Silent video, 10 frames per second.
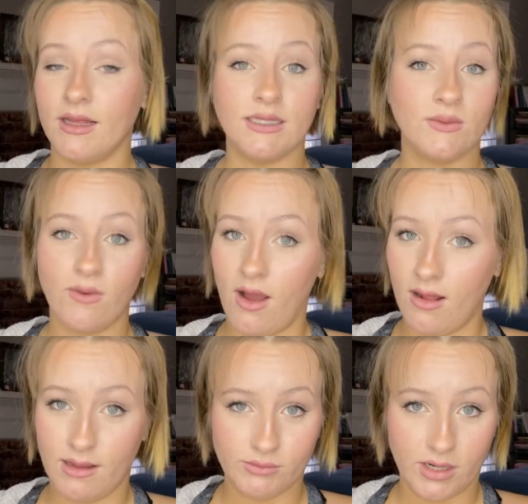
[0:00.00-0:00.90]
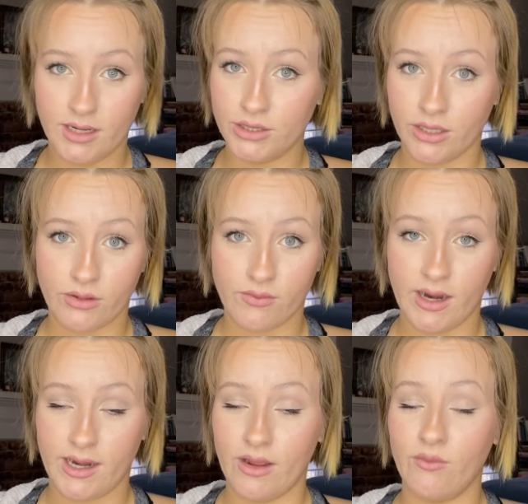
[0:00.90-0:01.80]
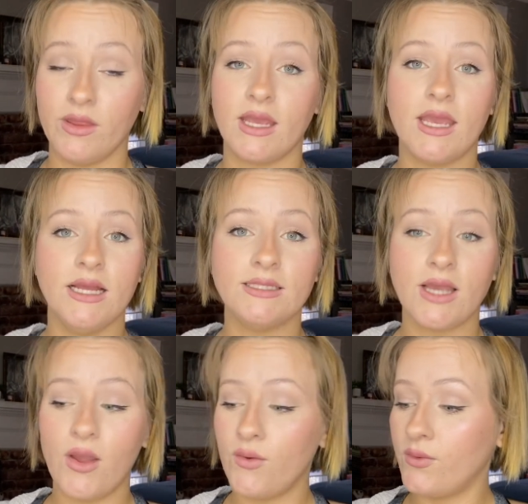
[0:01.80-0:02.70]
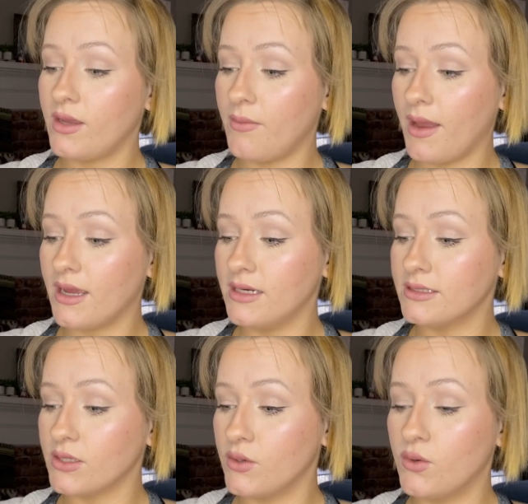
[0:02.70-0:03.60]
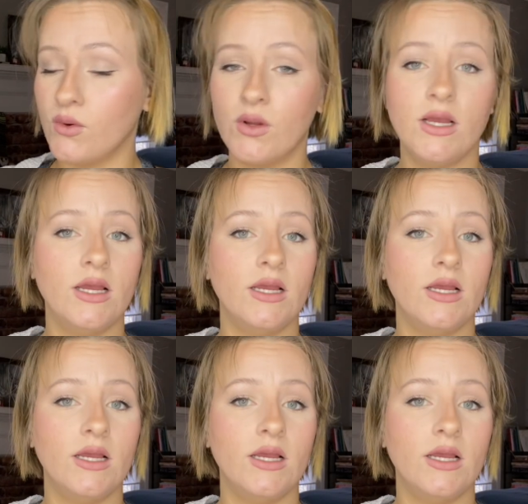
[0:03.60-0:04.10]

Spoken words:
That's all I'm trying to juggle right now. When the kids get back into school,